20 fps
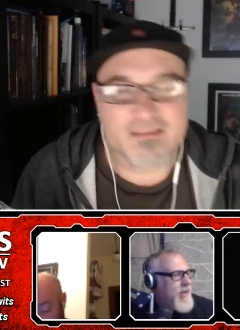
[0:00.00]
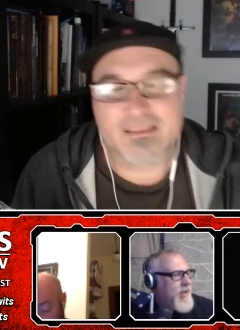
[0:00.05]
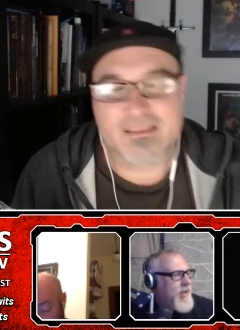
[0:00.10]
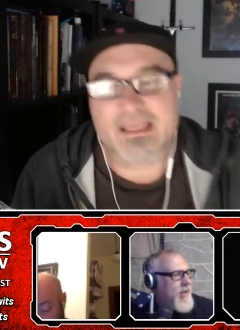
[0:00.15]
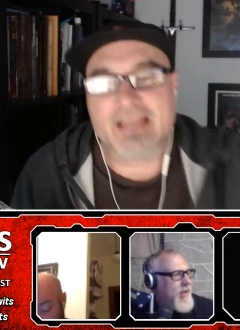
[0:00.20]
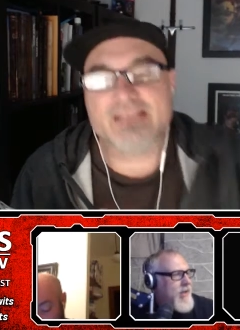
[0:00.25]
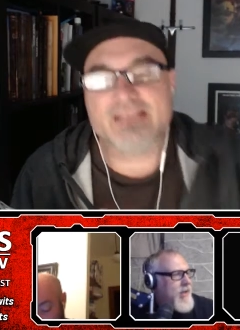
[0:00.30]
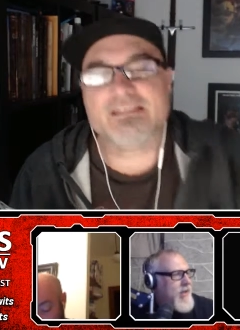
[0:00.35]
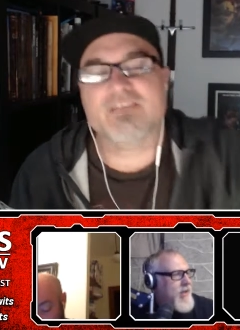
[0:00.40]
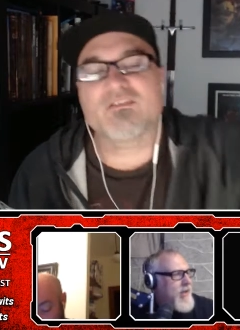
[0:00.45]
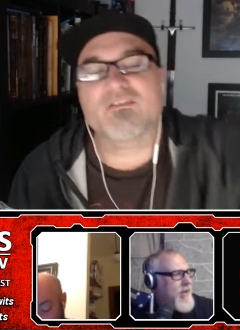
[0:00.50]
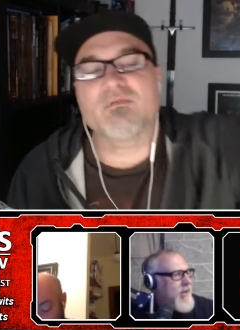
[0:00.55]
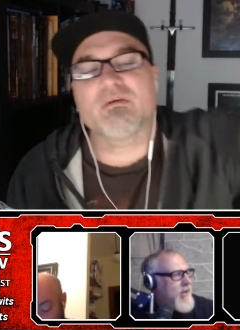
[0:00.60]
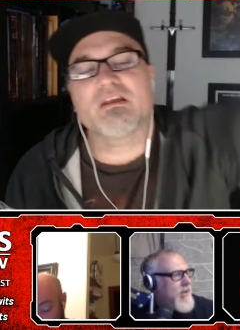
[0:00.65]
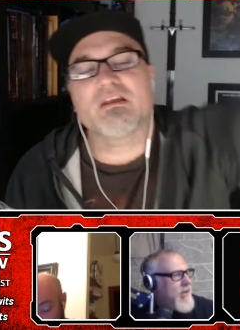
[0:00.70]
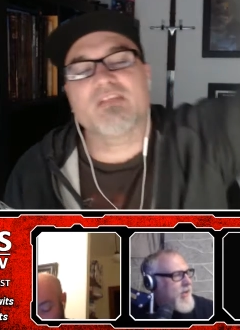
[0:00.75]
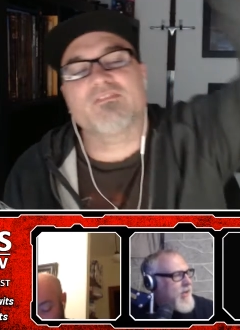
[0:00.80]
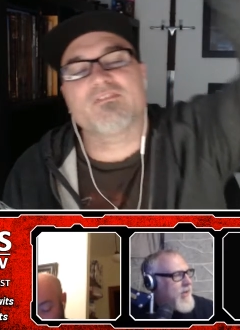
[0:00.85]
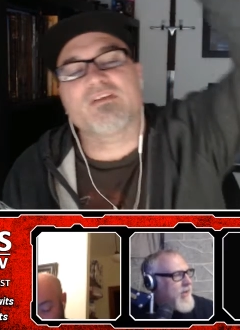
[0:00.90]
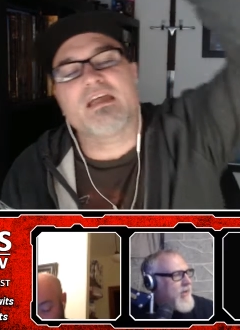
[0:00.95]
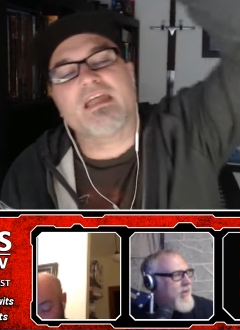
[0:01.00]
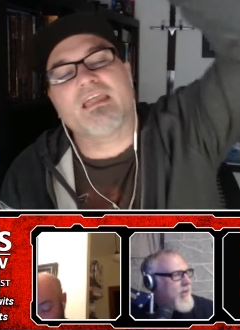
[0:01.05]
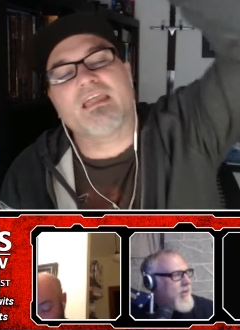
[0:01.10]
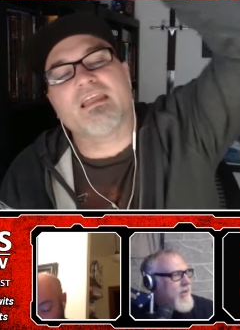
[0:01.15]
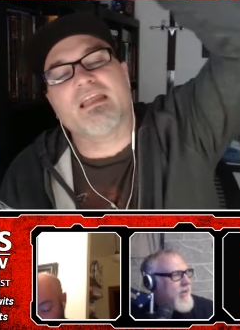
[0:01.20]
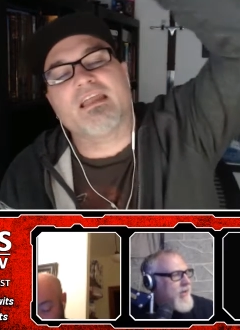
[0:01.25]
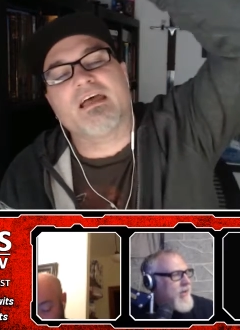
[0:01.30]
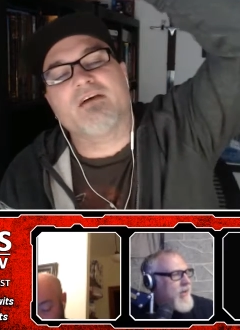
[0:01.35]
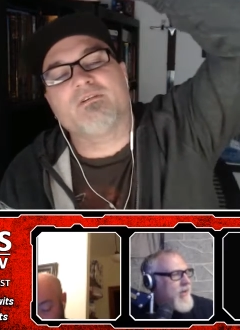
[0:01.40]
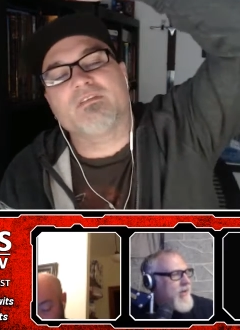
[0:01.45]
Speaker 1: thanks everybody for
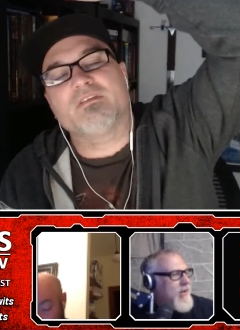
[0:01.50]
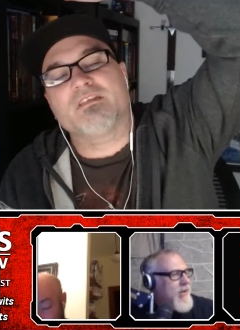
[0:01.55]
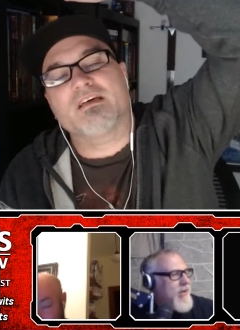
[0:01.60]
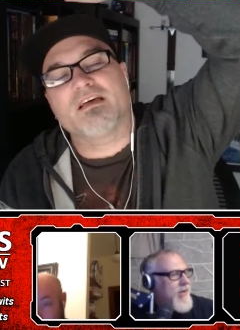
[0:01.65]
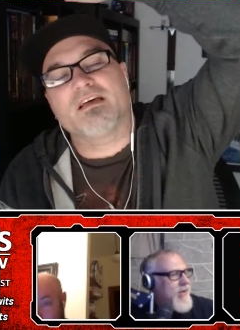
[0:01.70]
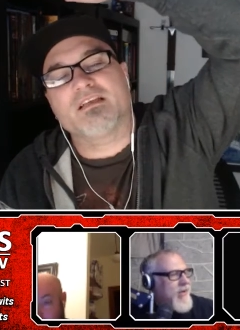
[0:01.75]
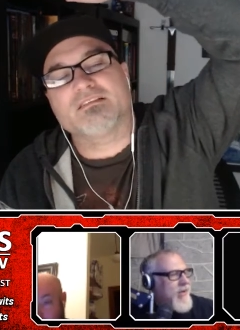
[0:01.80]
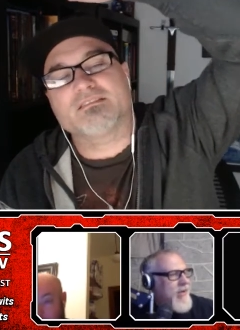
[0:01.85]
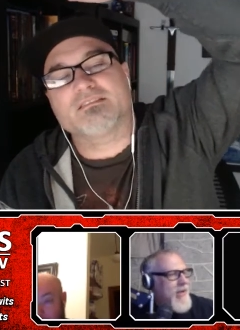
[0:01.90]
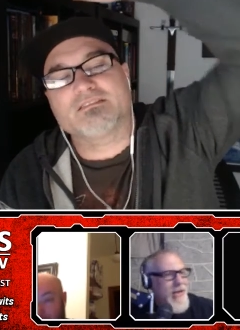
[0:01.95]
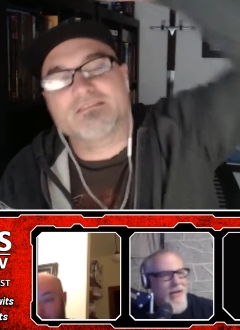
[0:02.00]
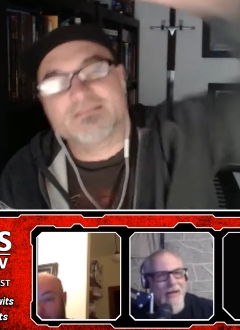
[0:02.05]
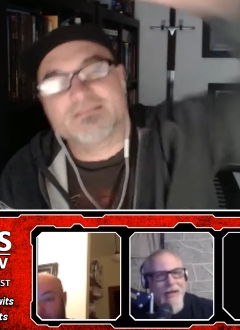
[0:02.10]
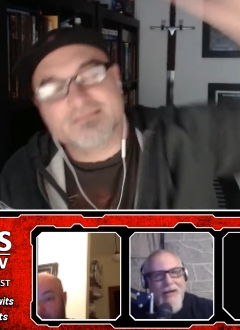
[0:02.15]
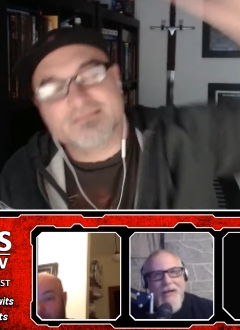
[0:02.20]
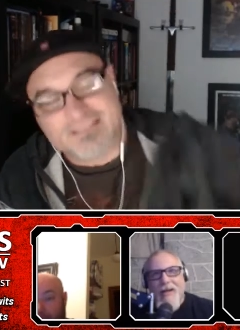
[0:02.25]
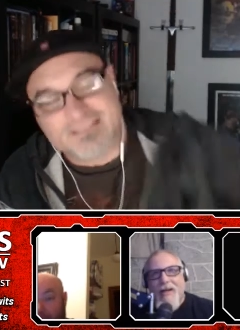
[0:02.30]
hanging out with us.